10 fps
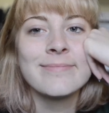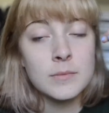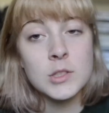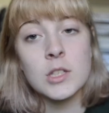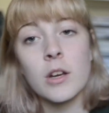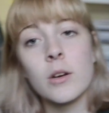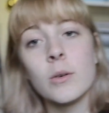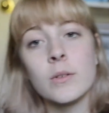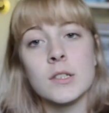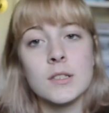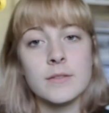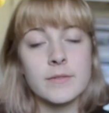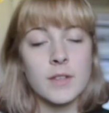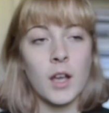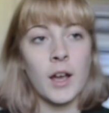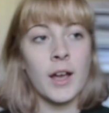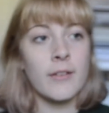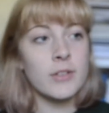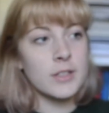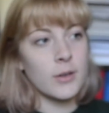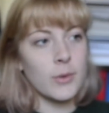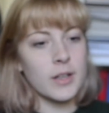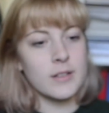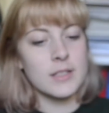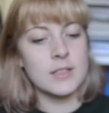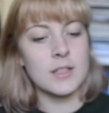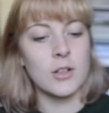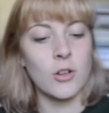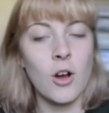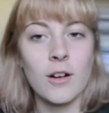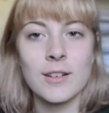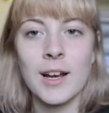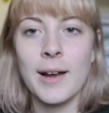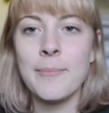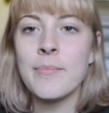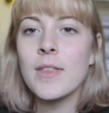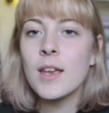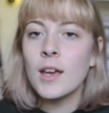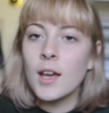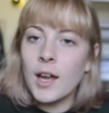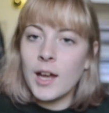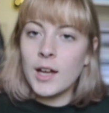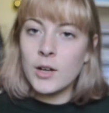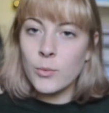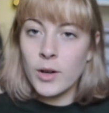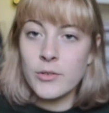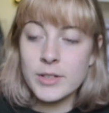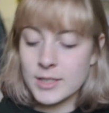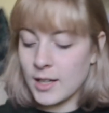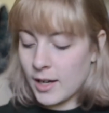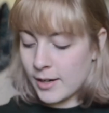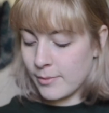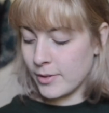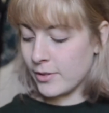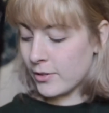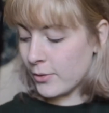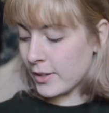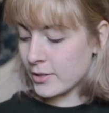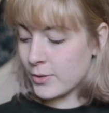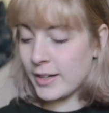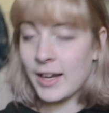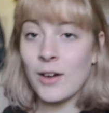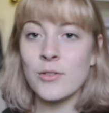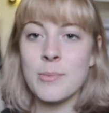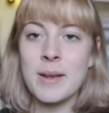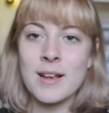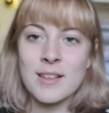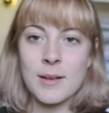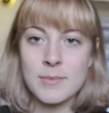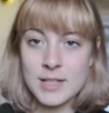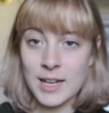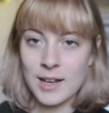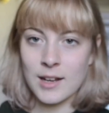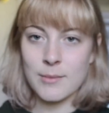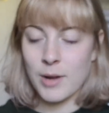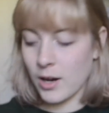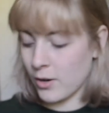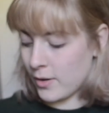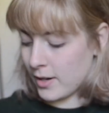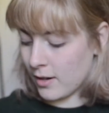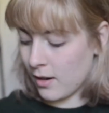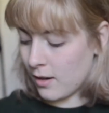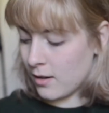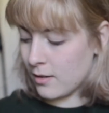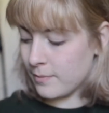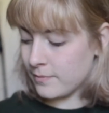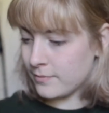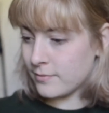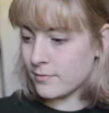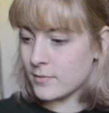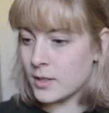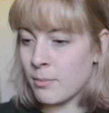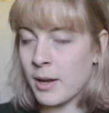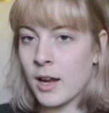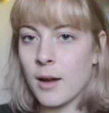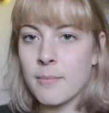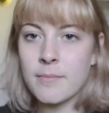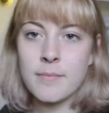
So, I haven't done one of these in a long time. And one reason I'm doing this right now is because I'm sick and I'm not going to pick up